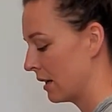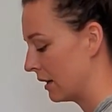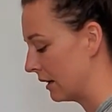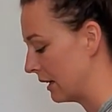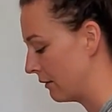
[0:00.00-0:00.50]

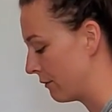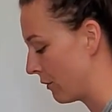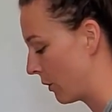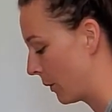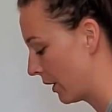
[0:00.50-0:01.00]
lean
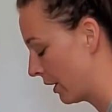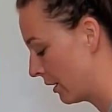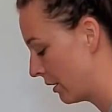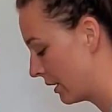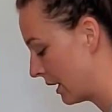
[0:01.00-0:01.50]
forward.
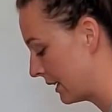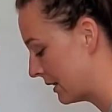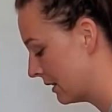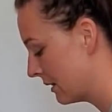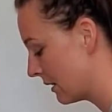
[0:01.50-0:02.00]
Nice
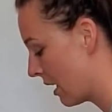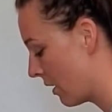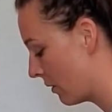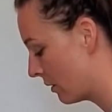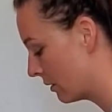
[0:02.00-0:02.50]
and slow,